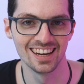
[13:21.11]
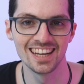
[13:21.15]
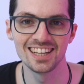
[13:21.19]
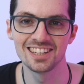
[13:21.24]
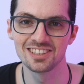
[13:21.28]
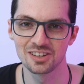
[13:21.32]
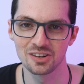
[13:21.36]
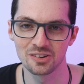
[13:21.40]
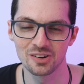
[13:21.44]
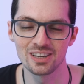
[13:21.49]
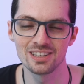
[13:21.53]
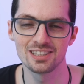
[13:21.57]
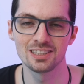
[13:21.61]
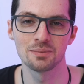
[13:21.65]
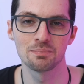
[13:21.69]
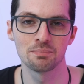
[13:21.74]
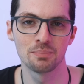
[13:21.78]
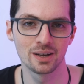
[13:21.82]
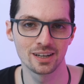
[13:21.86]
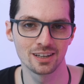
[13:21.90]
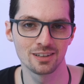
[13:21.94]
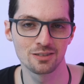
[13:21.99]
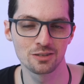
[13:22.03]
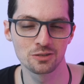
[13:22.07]
It's crazy,
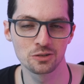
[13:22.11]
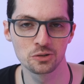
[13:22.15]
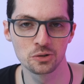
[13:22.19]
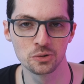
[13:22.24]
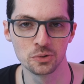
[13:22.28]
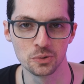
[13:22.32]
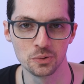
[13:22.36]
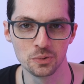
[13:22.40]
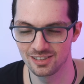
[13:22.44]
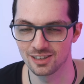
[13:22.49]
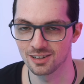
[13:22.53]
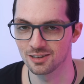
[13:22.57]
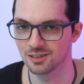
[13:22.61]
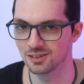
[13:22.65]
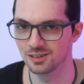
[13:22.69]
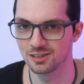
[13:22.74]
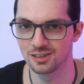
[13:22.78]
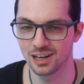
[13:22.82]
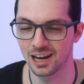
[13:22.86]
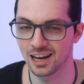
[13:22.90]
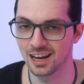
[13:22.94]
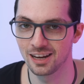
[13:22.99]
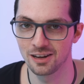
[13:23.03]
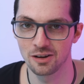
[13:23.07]
but it's true. Just
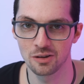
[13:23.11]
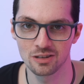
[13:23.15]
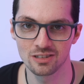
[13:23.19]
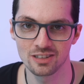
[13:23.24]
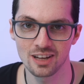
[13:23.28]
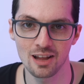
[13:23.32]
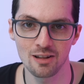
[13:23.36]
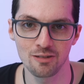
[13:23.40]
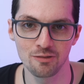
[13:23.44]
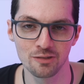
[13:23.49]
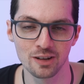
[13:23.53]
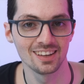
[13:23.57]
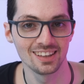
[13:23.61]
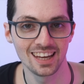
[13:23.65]
check it yourself.